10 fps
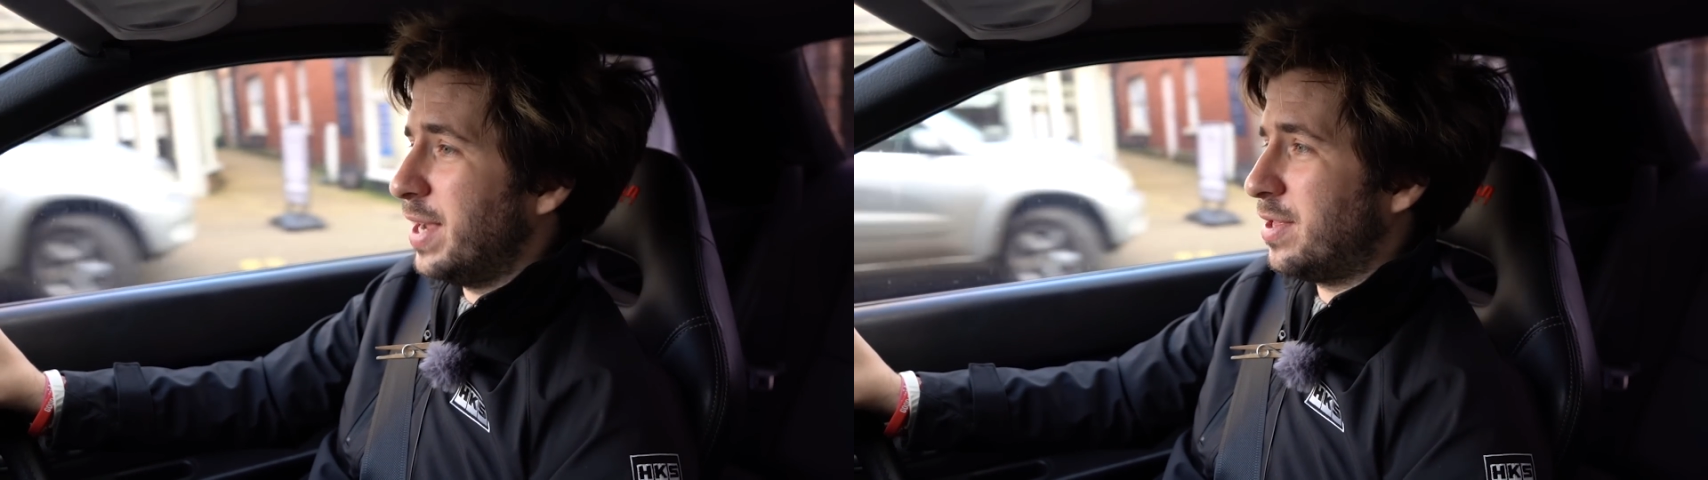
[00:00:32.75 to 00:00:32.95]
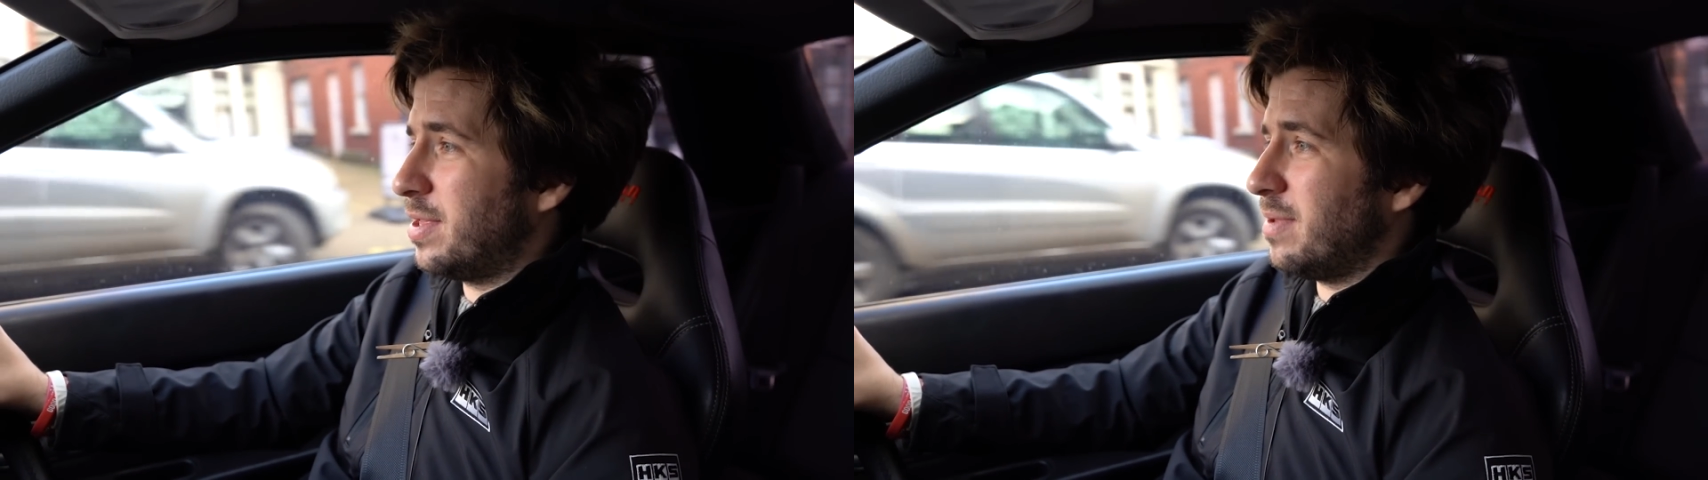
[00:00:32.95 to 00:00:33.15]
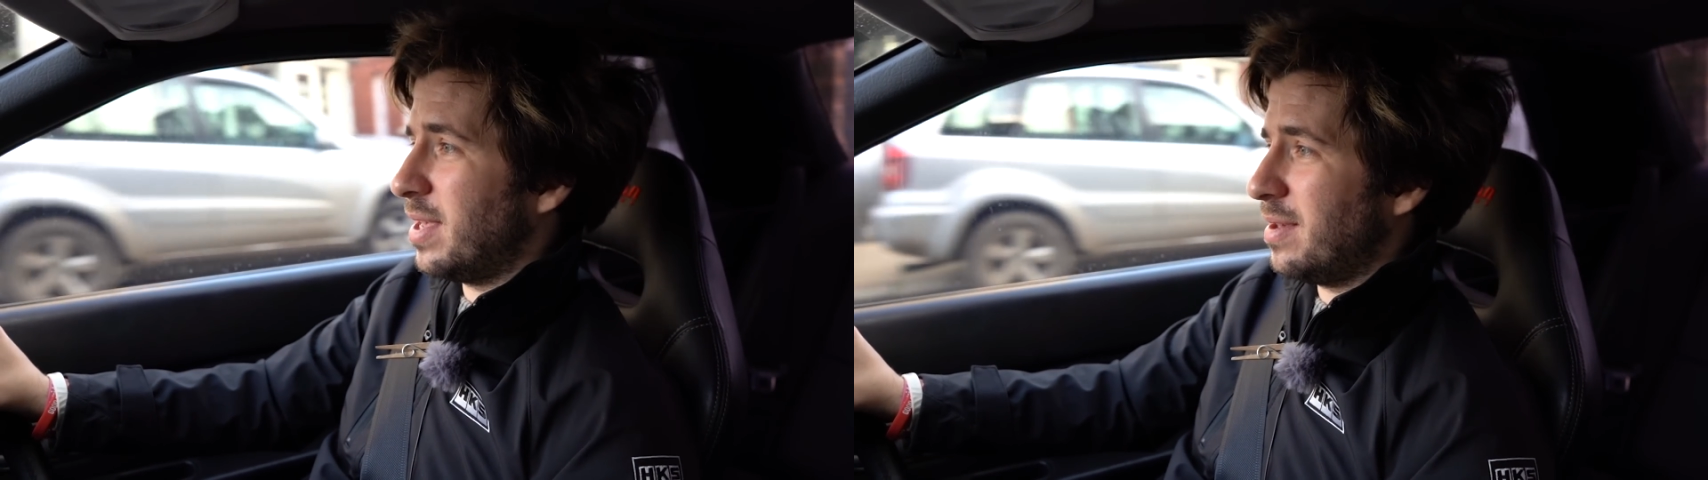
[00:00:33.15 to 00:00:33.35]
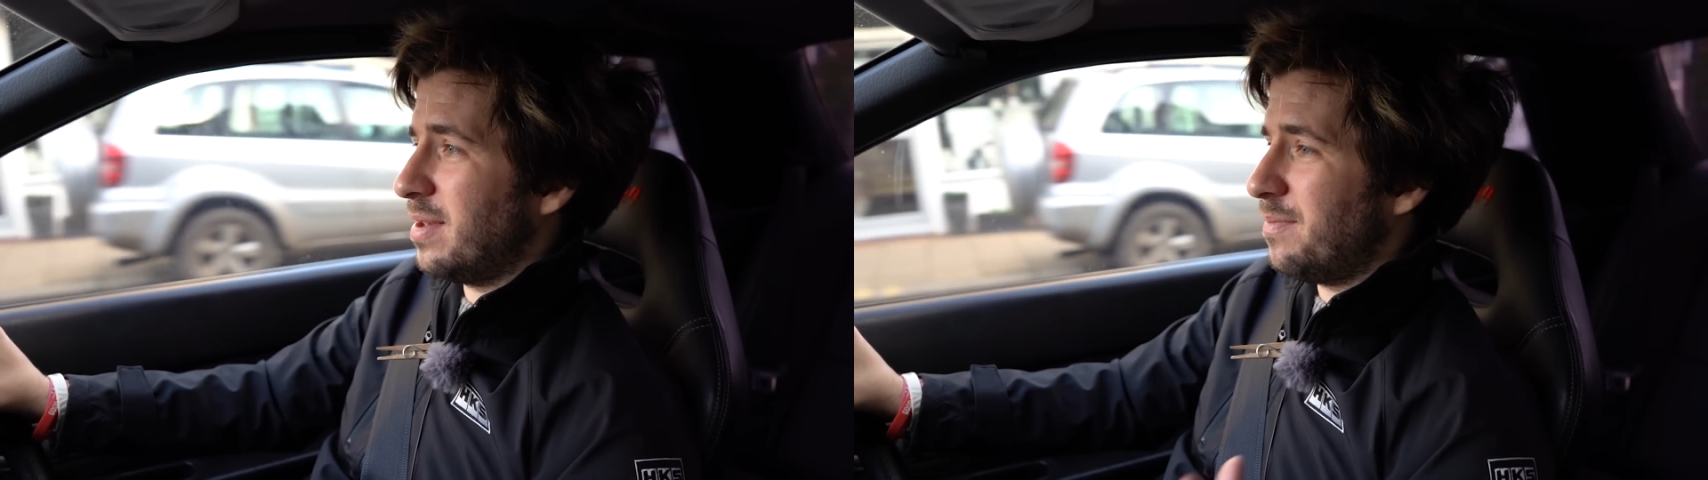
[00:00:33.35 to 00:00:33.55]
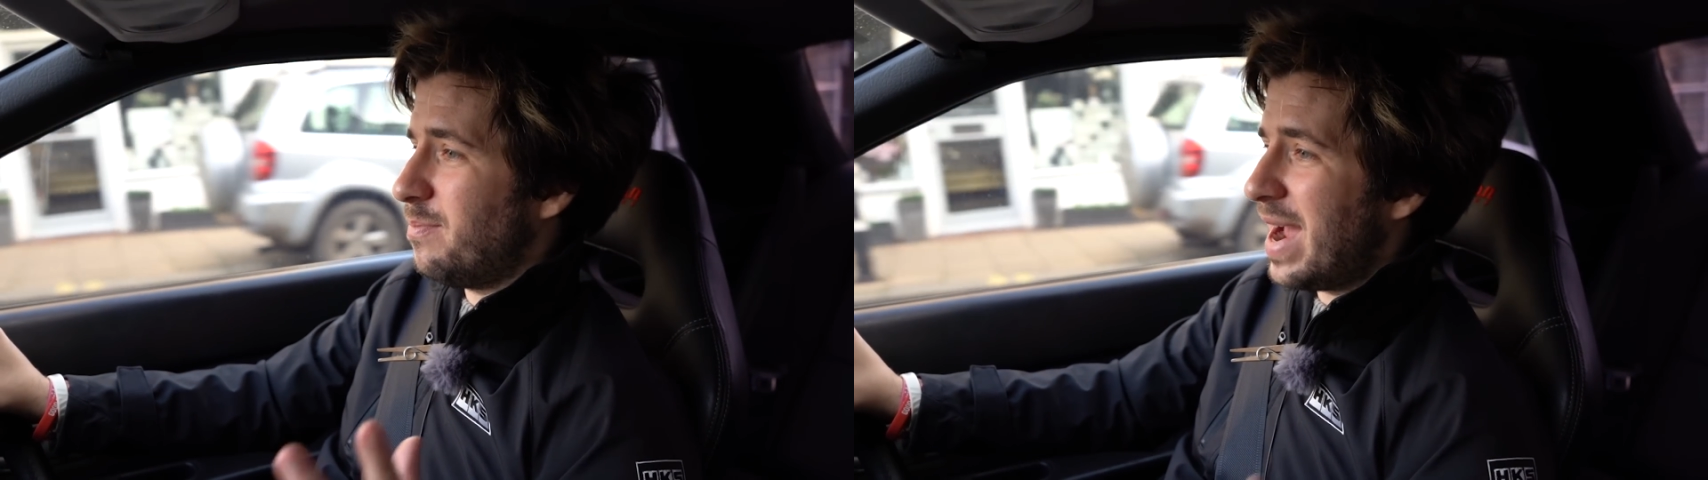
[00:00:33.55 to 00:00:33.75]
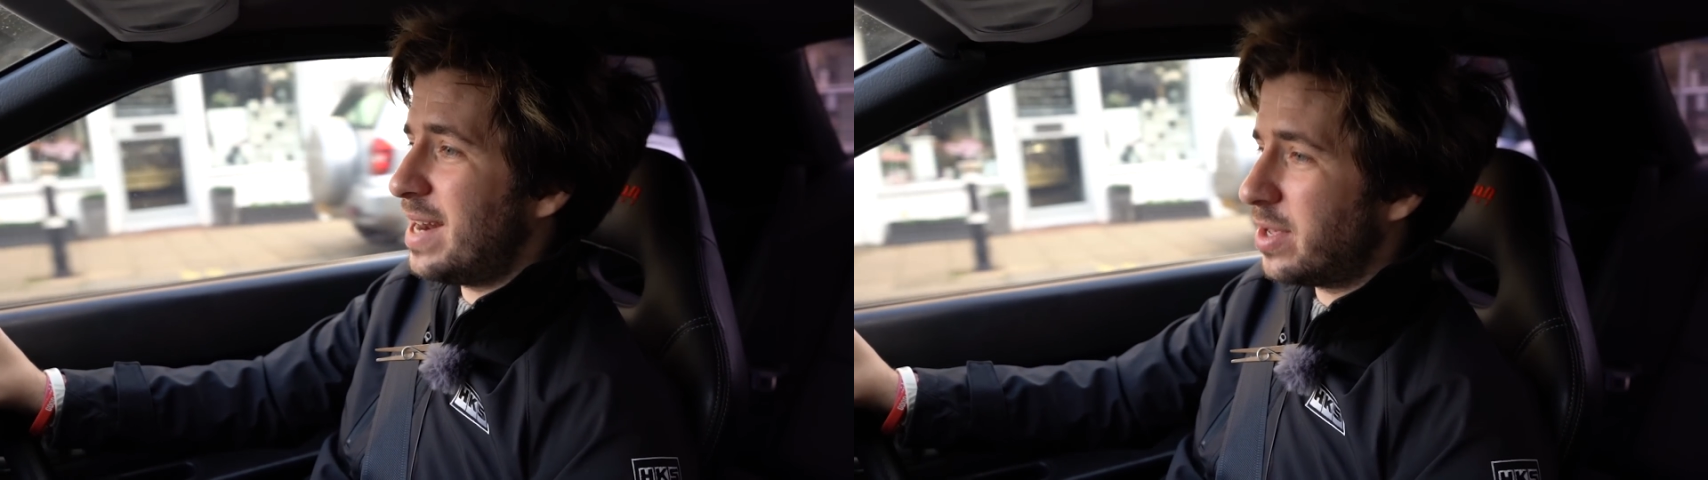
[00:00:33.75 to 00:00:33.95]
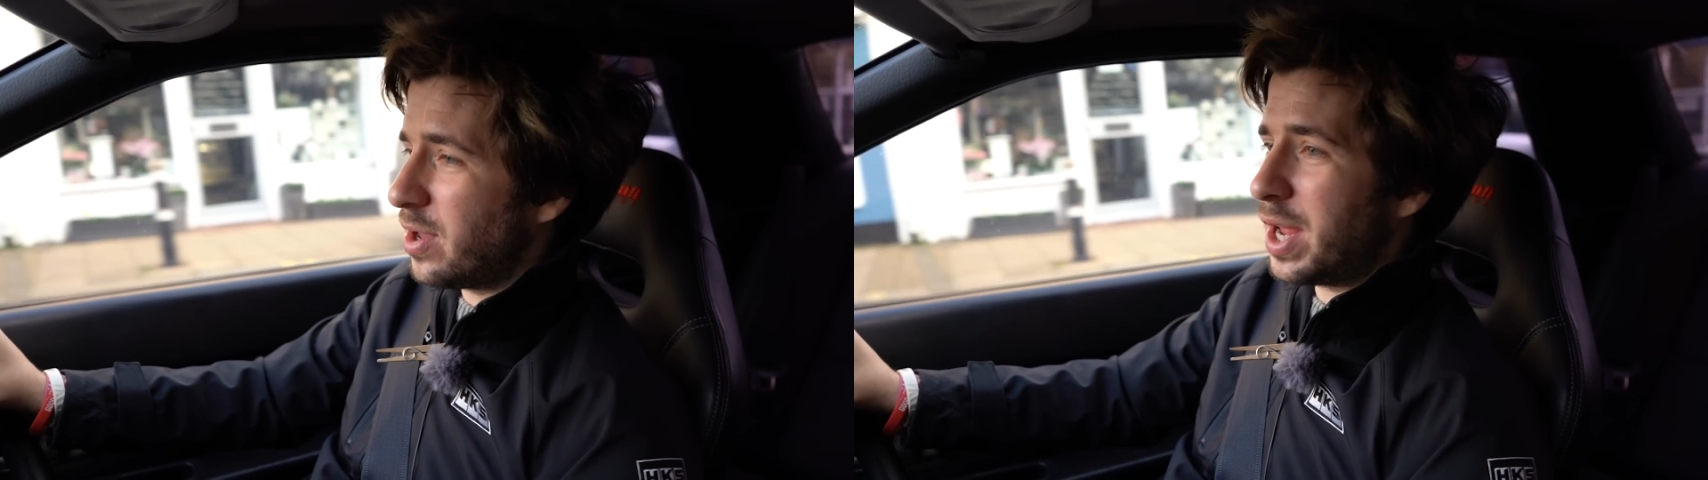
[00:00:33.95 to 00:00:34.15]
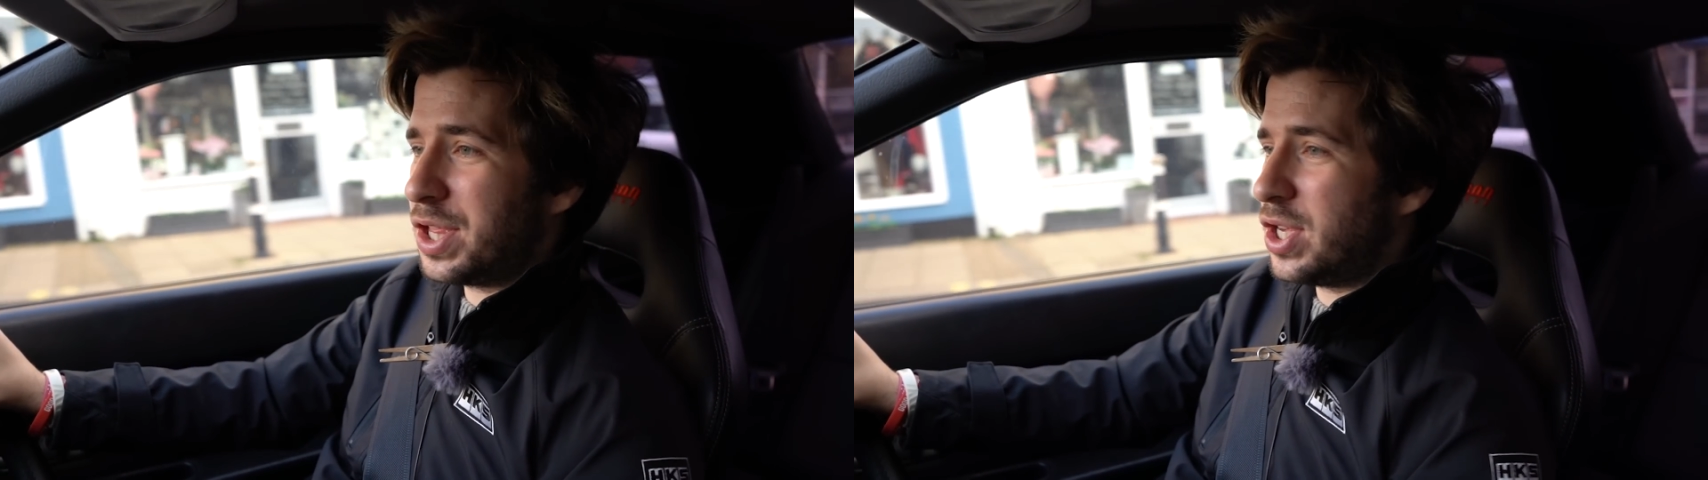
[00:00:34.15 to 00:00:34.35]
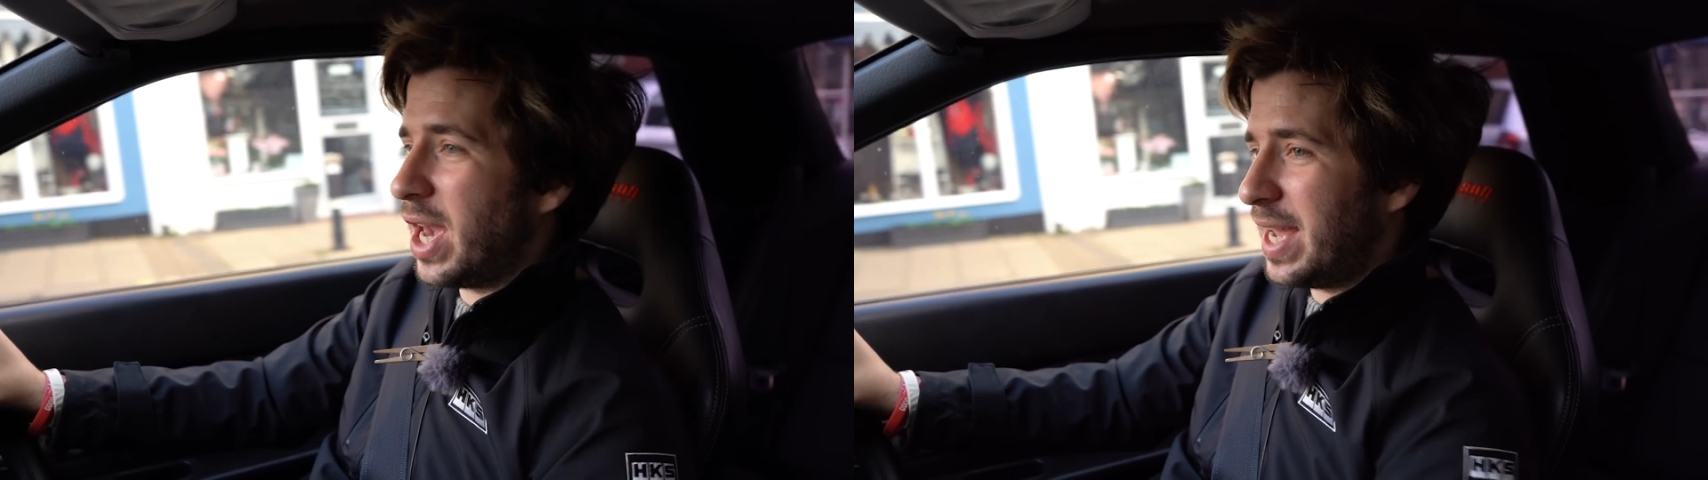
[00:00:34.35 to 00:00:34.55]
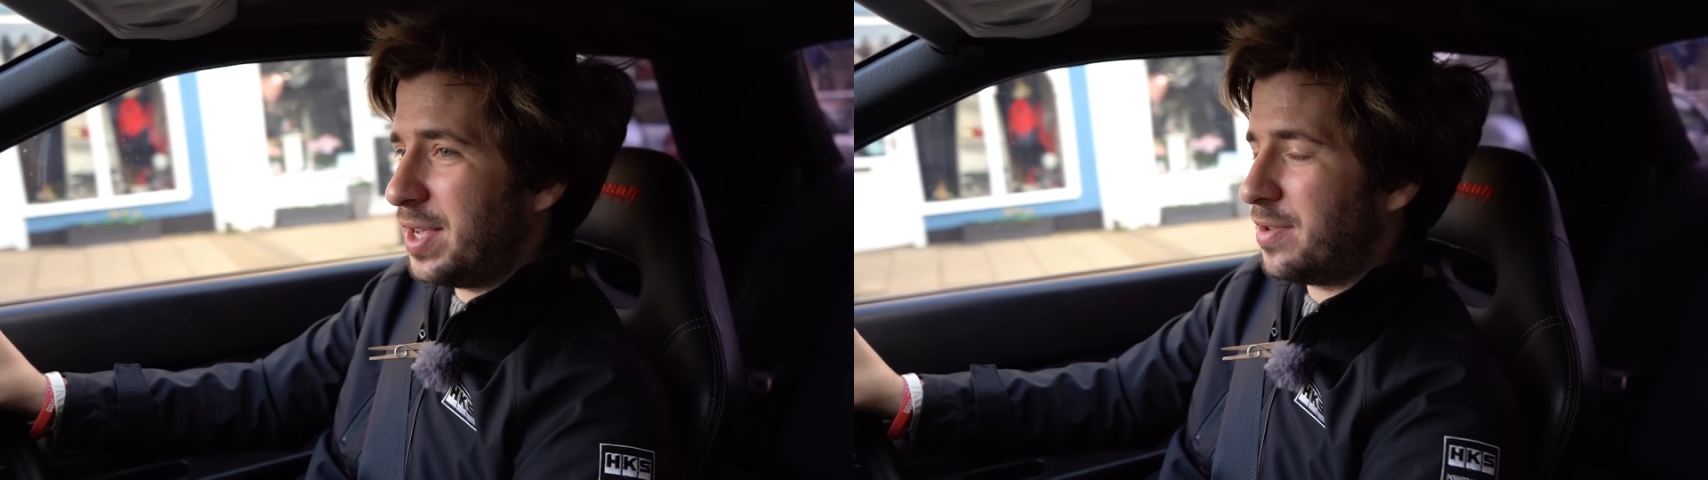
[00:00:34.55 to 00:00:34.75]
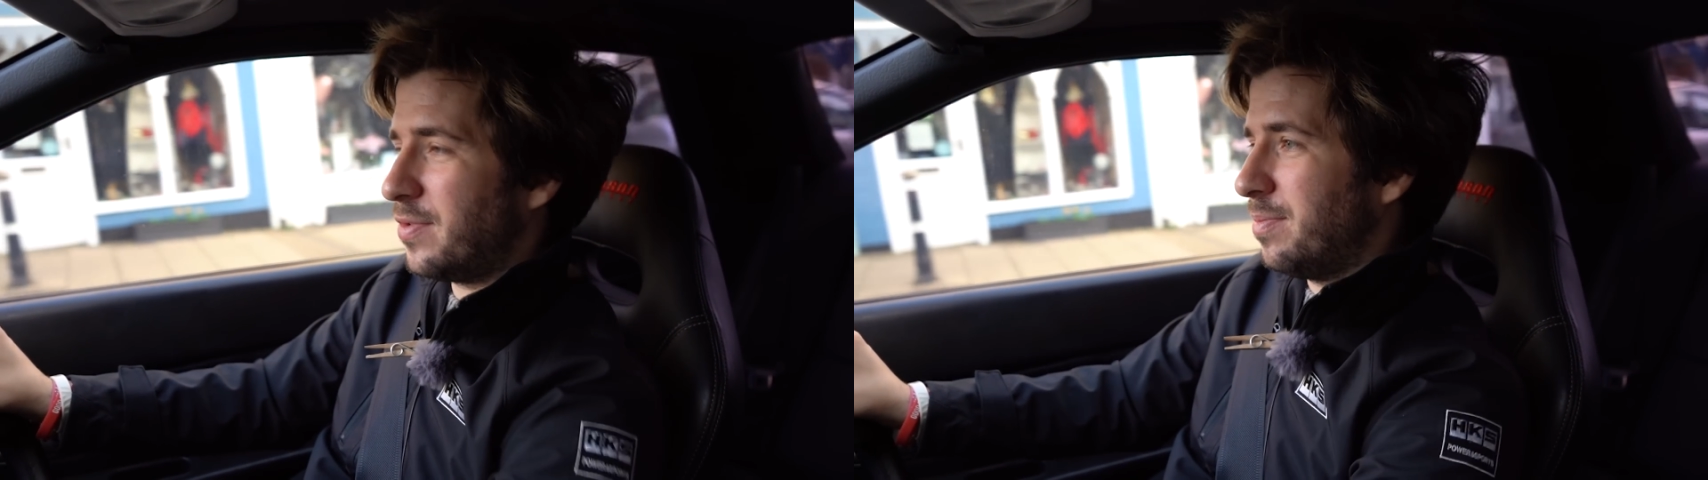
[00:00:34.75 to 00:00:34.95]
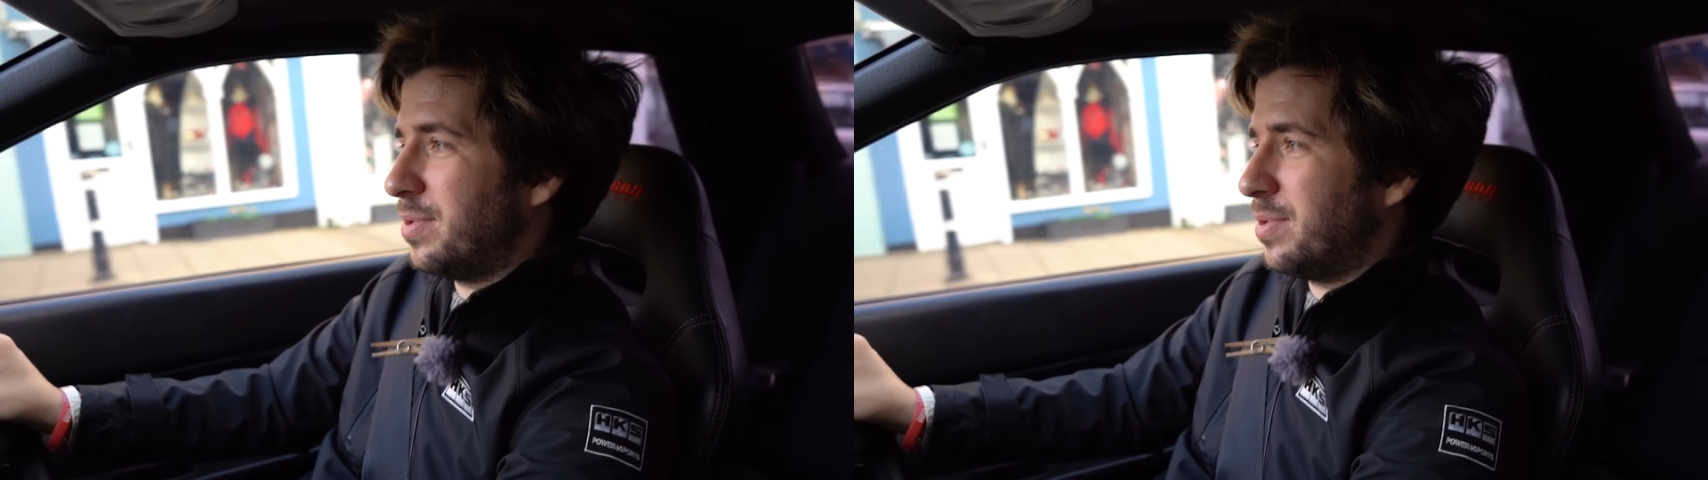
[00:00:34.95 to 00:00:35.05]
It's made a nice change from